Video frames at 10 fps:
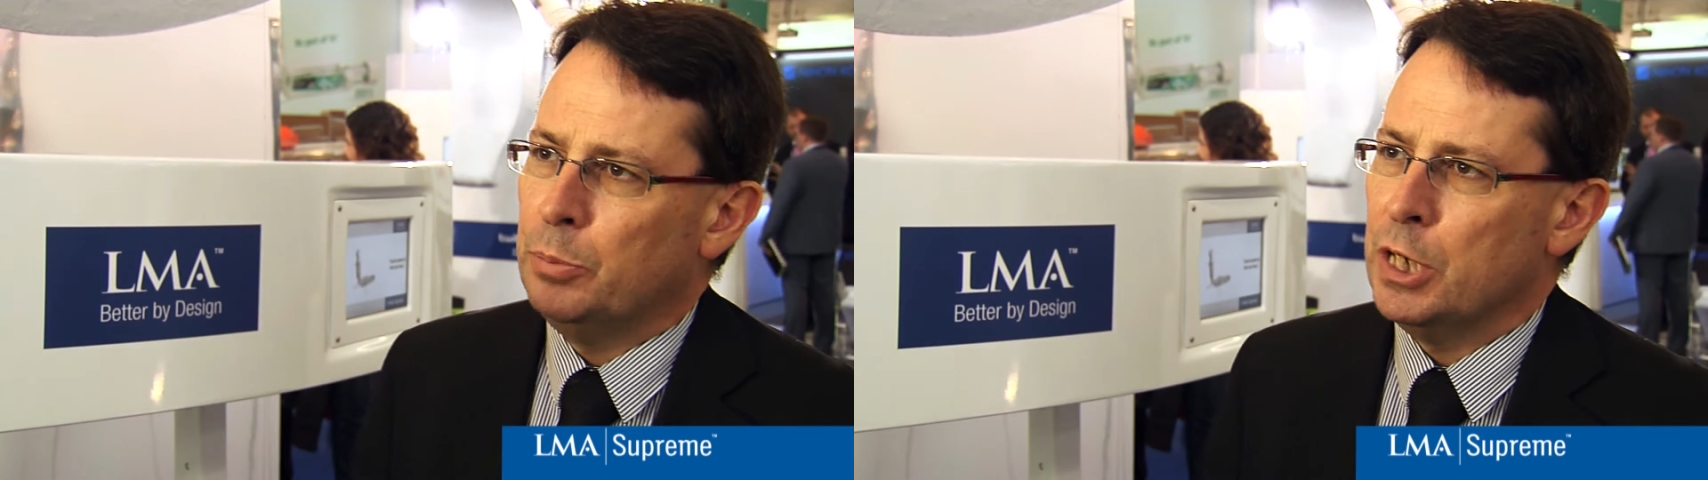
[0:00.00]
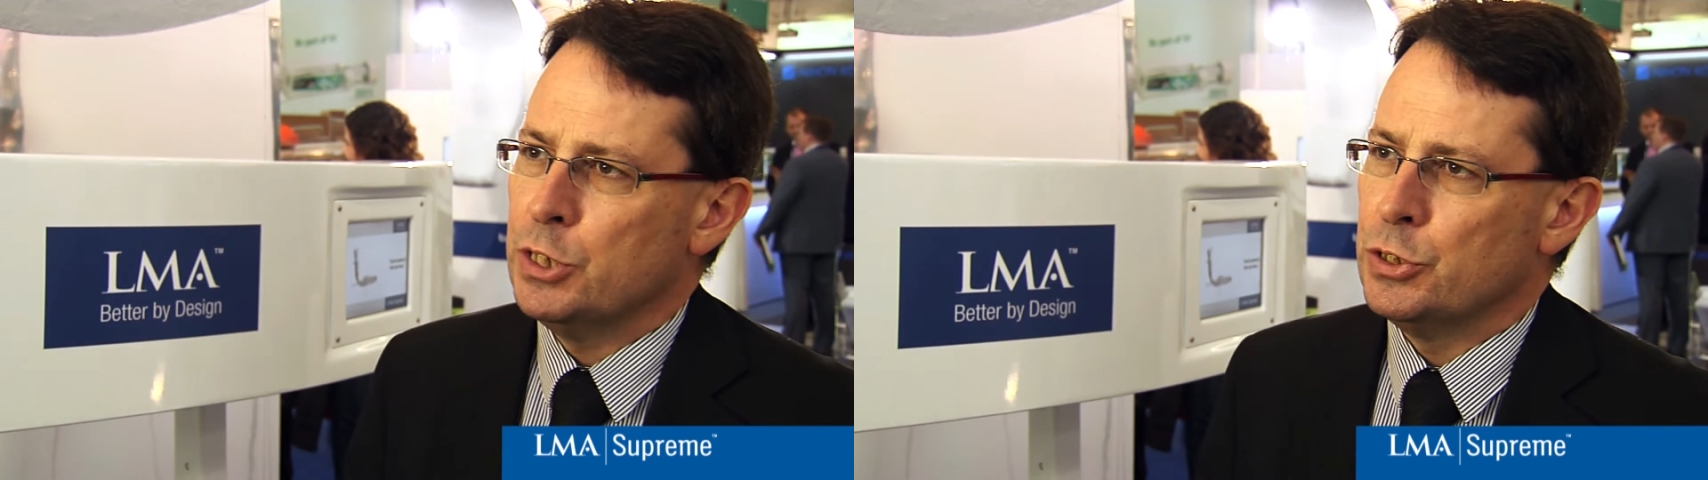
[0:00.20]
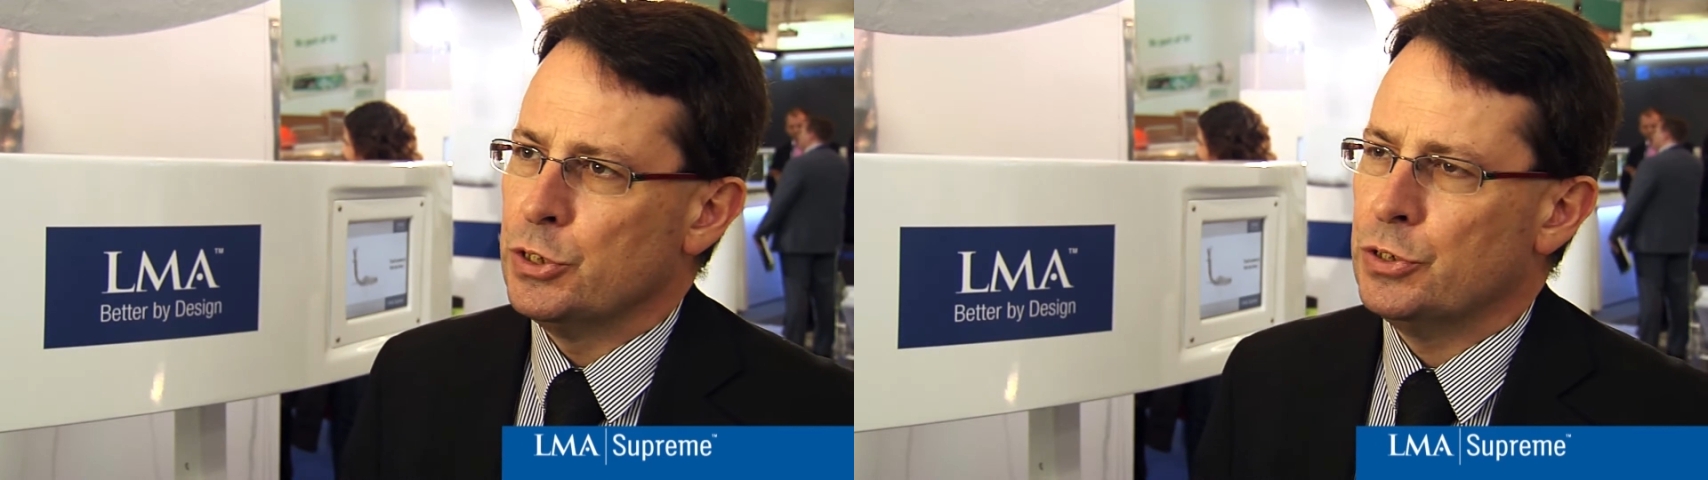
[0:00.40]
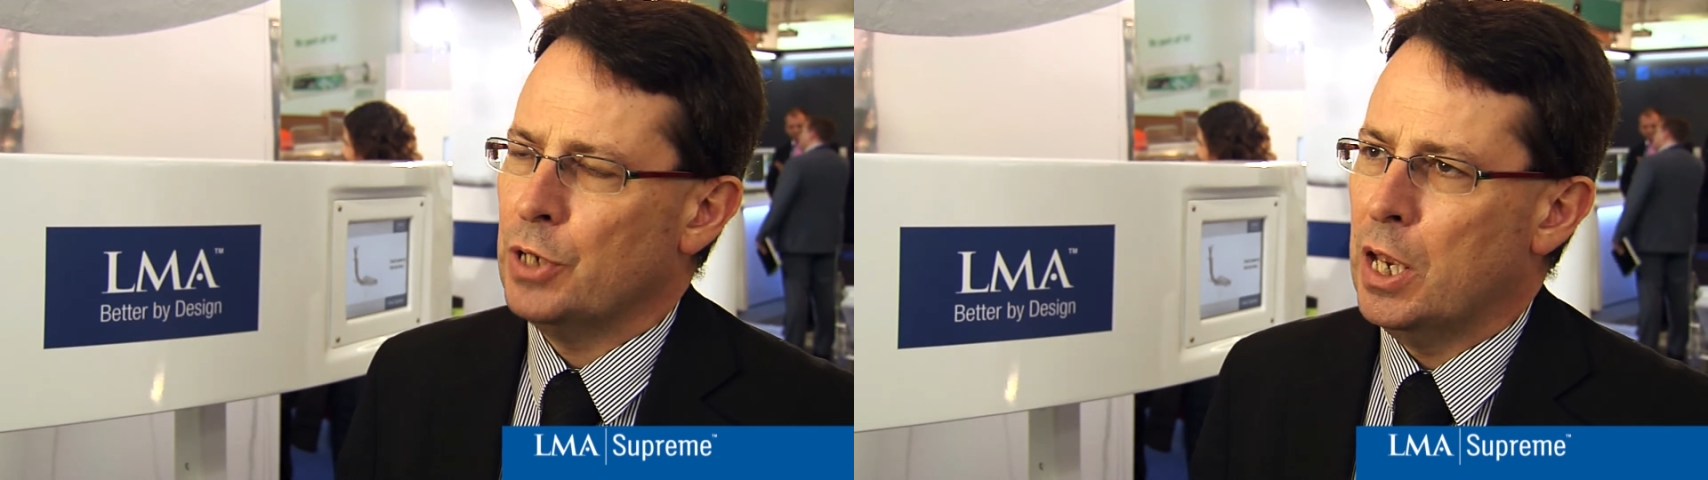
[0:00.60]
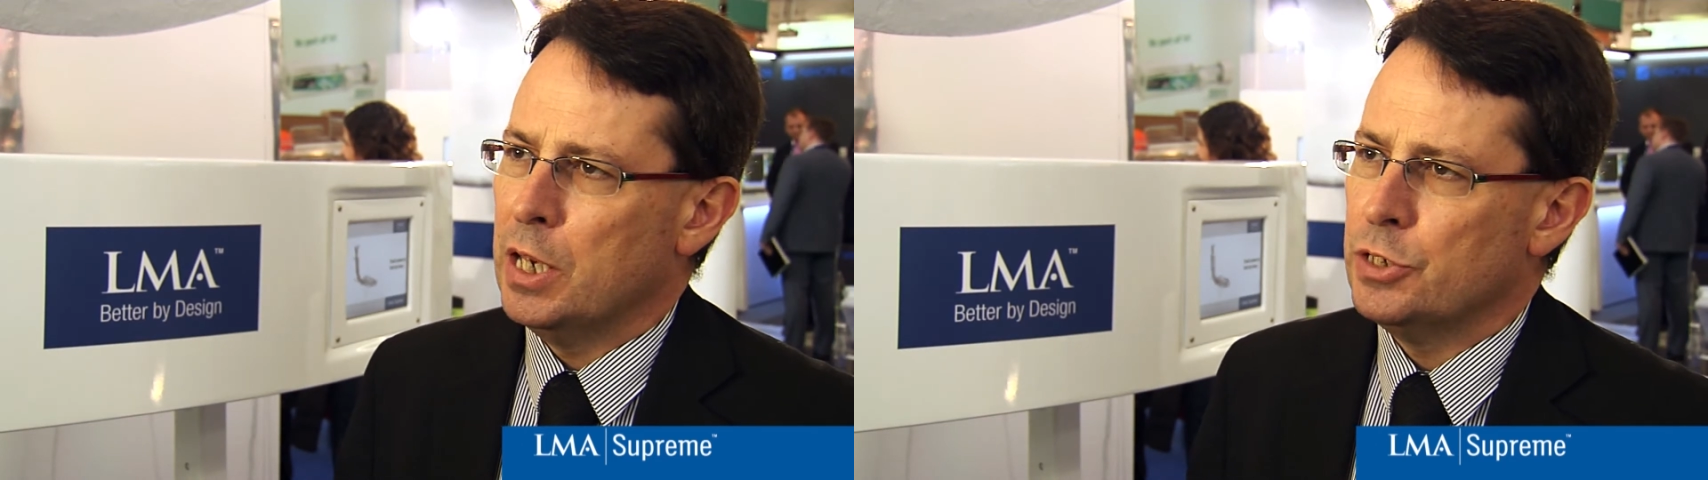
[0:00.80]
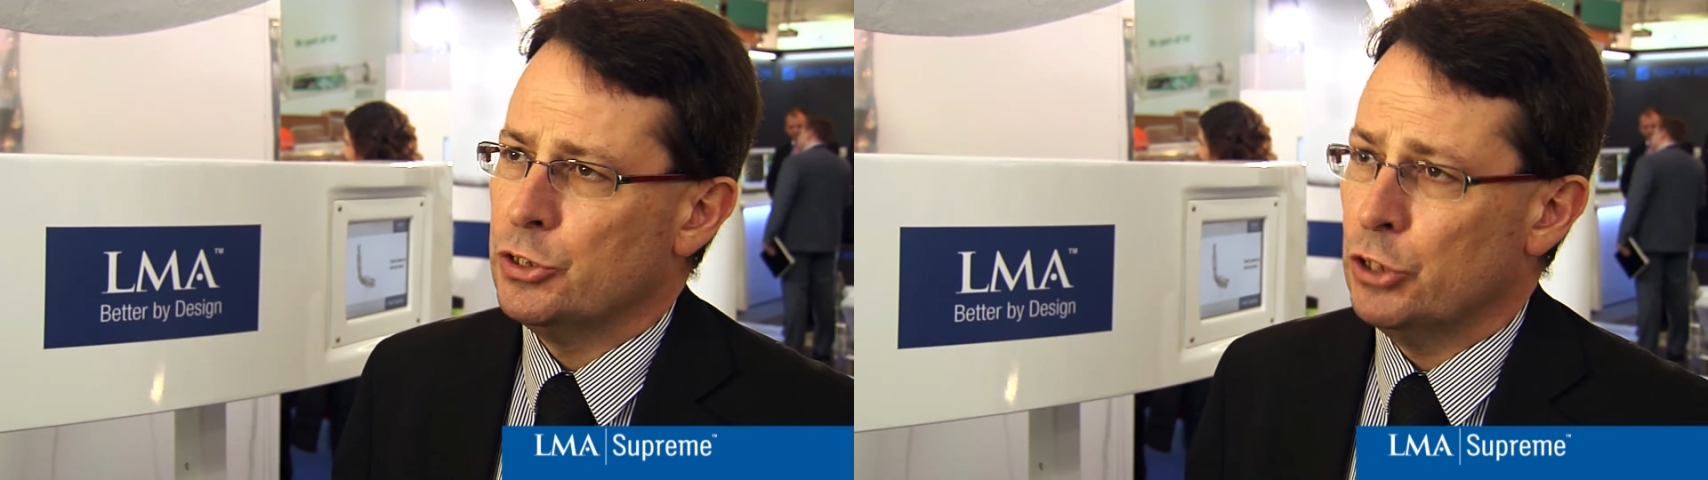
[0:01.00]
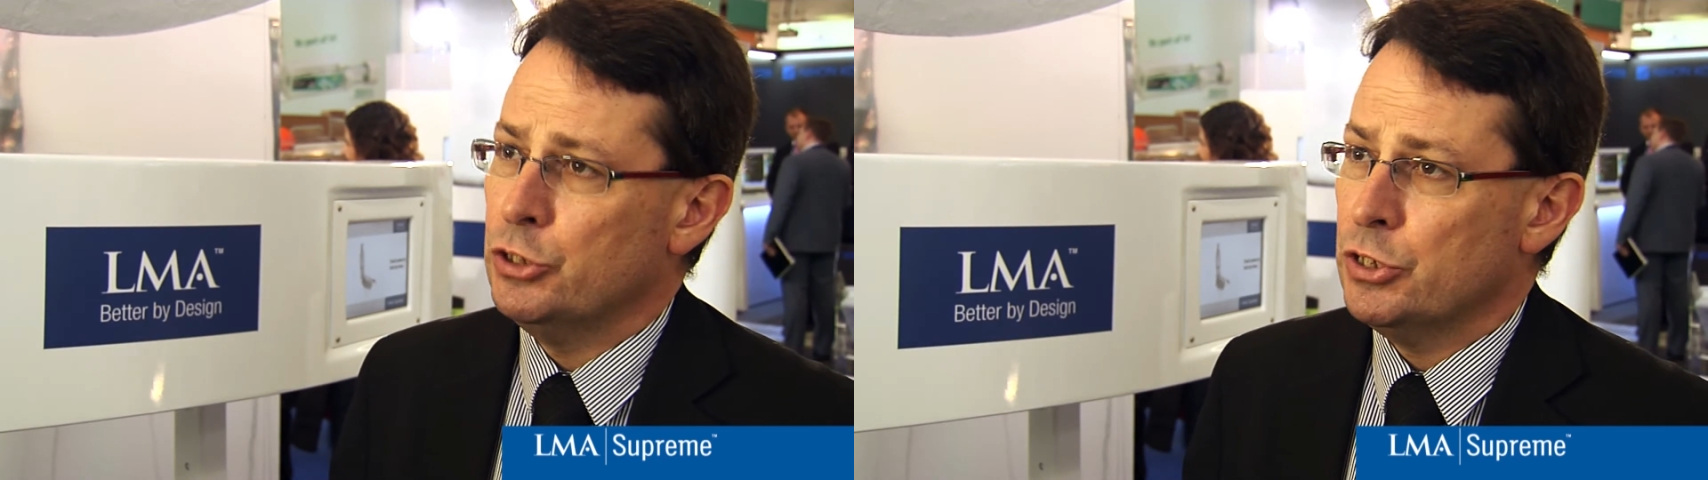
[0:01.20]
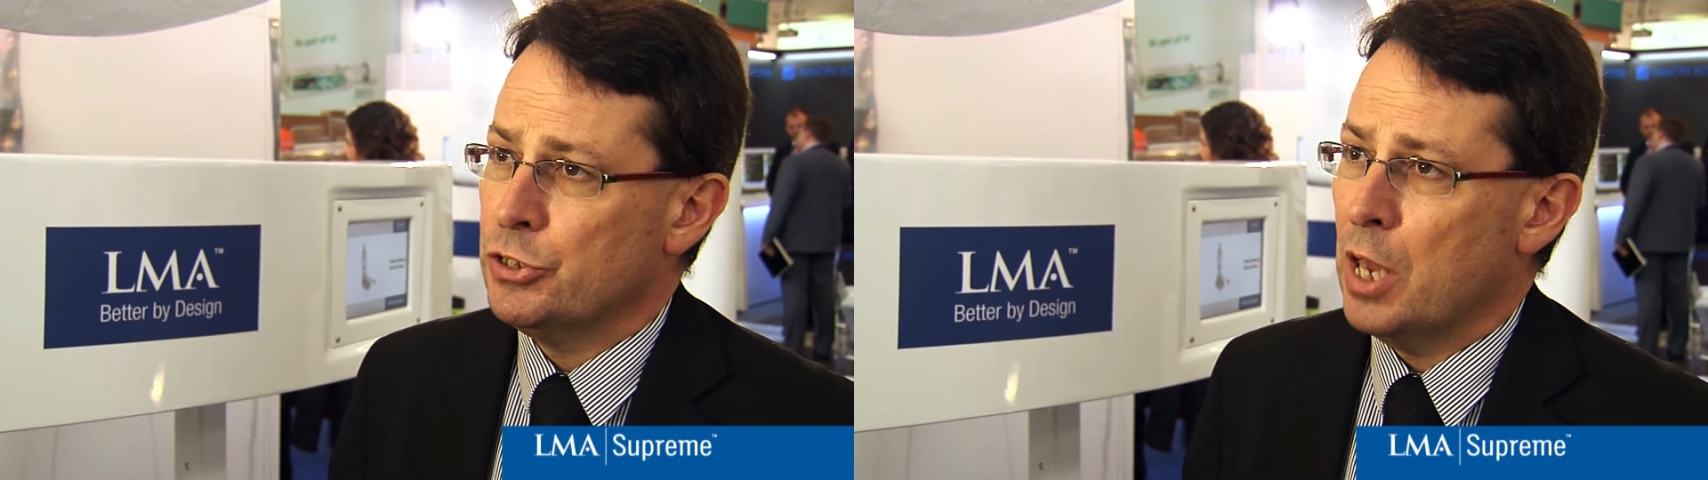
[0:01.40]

patients uh, such as